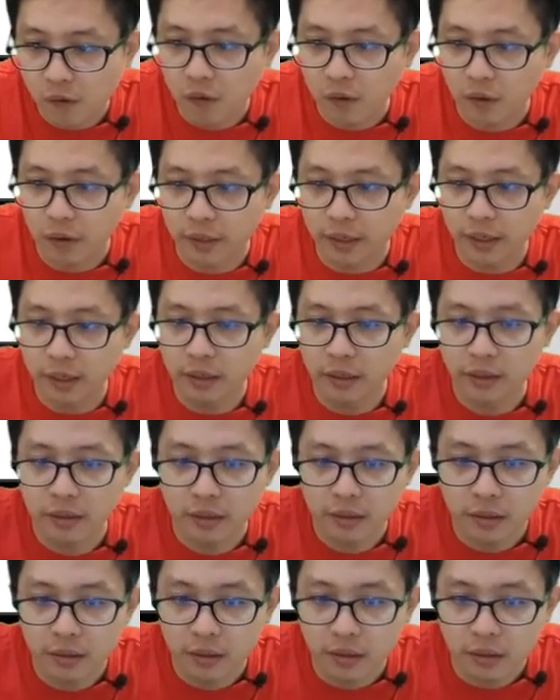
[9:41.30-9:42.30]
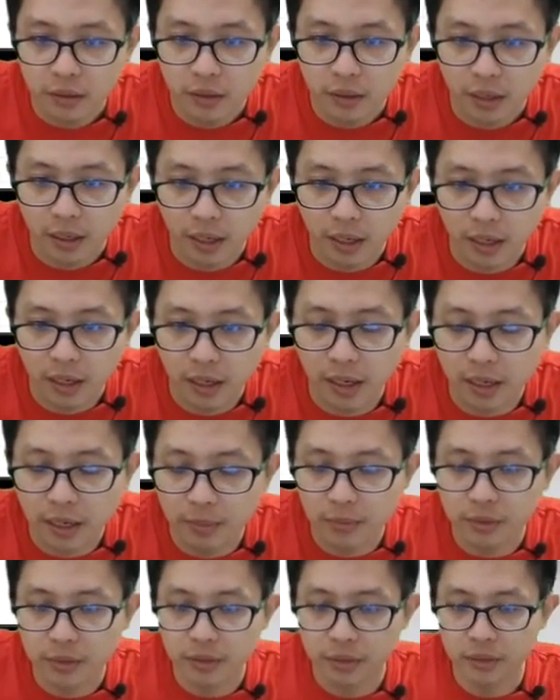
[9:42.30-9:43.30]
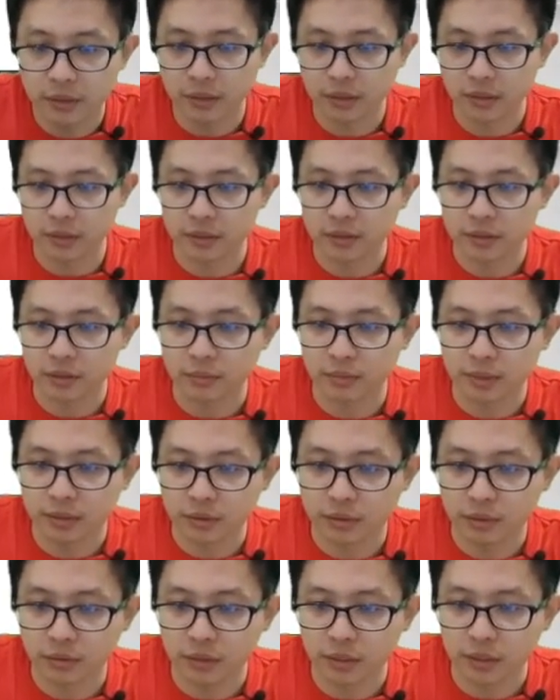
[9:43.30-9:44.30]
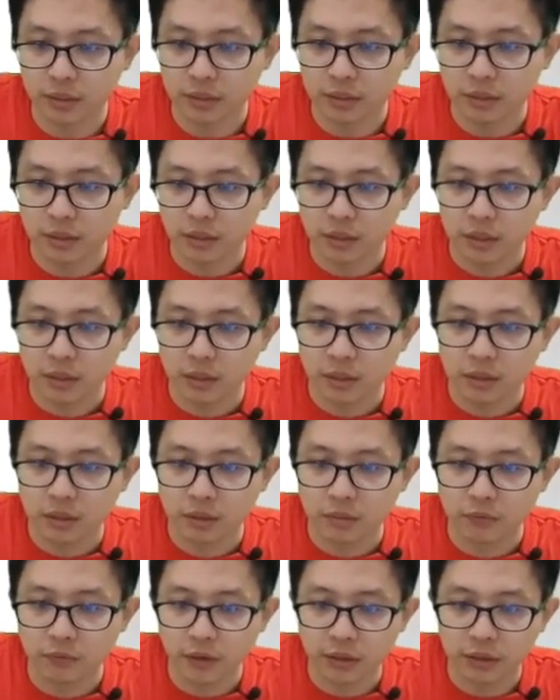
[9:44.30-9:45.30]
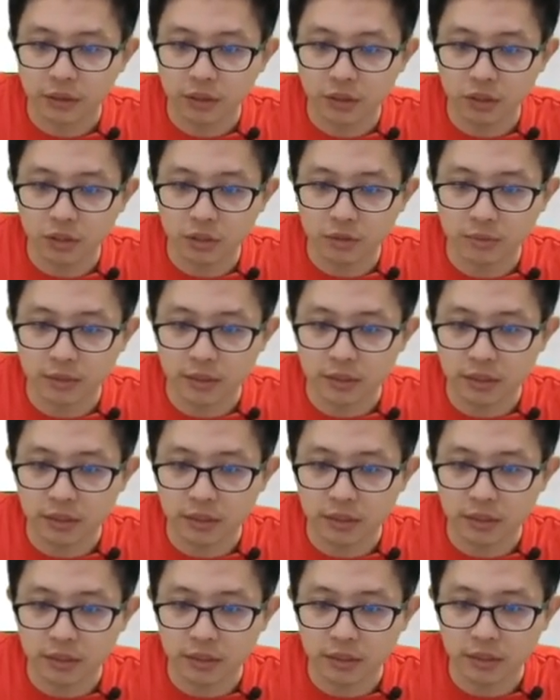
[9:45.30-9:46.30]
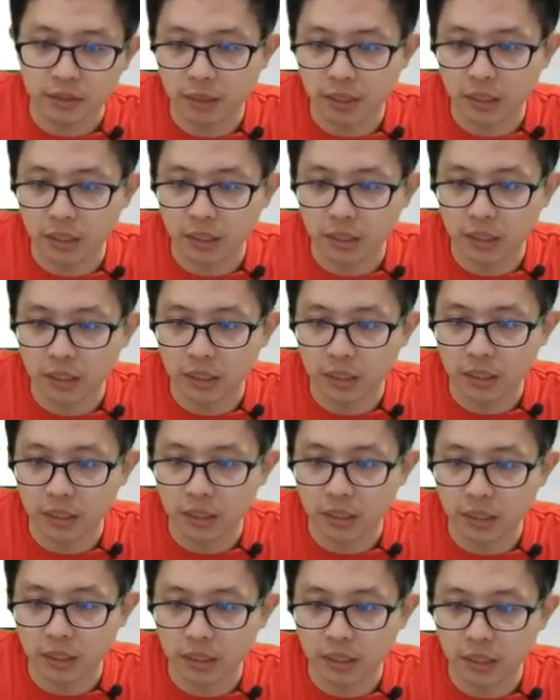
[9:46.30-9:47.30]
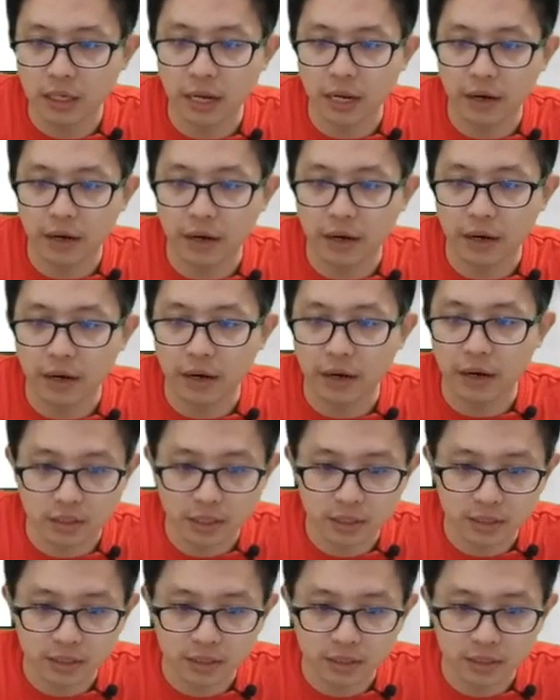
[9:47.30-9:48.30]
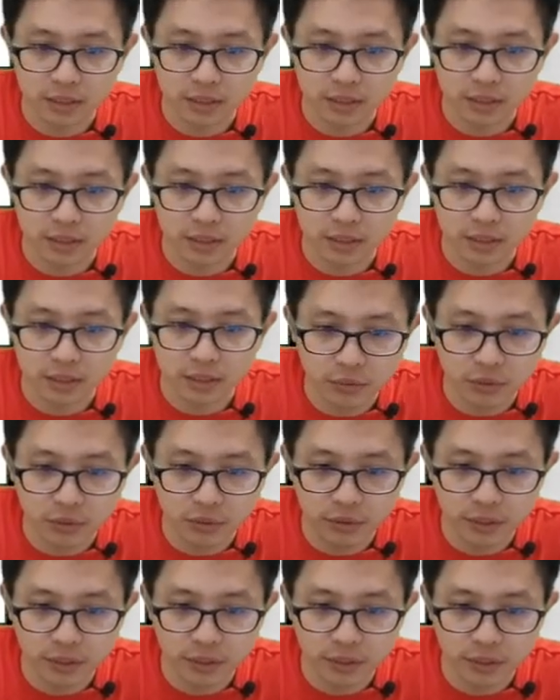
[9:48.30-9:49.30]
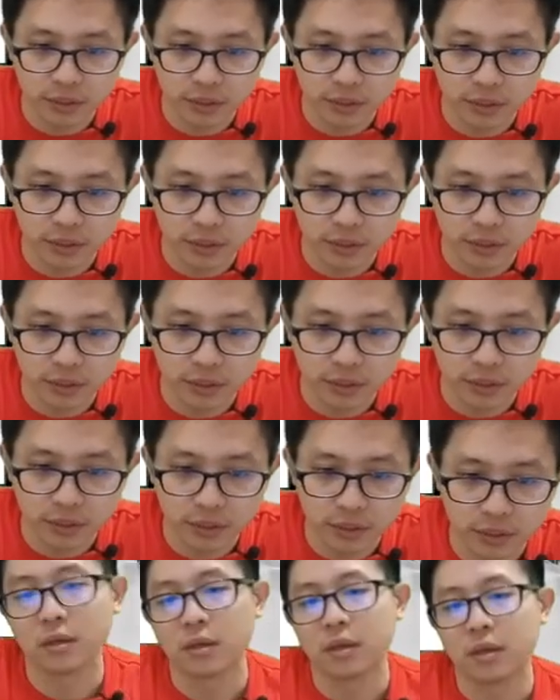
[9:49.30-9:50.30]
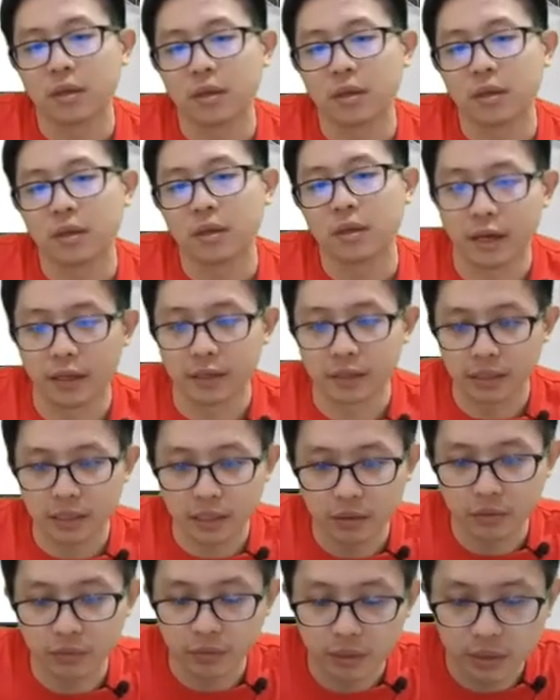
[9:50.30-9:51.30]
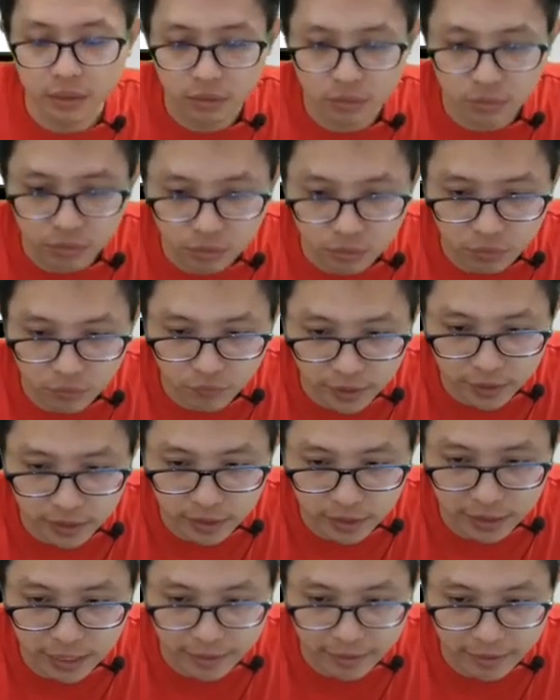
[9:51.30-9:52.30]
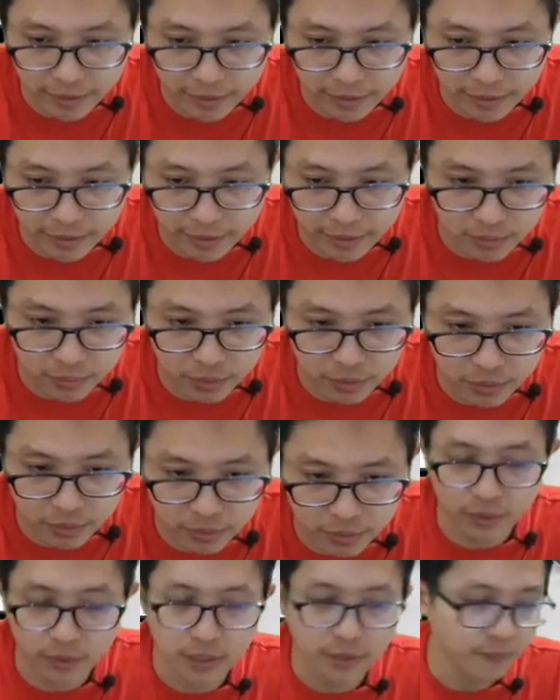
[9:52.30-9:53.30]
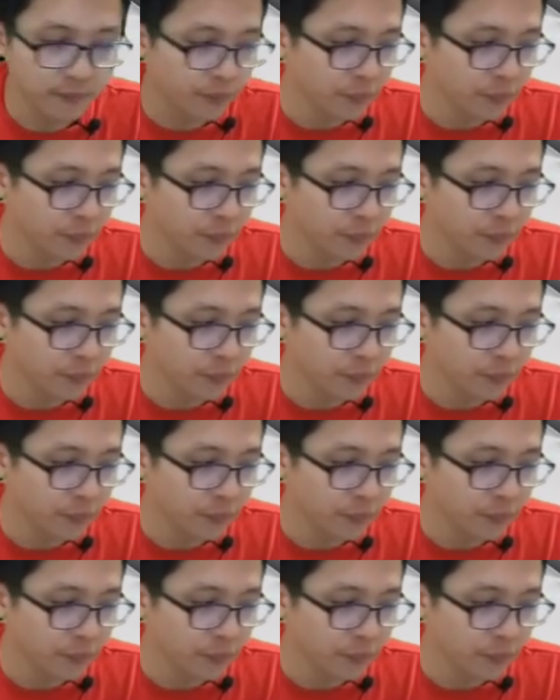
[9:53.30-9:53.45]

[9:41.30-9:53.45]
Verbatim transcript: Okay? Uh, important thing is you must know this. Vector, you must give magnitude and direction. Just, just now, we only get the magnitude. Uh, now we need to find the direction some more. Yeah.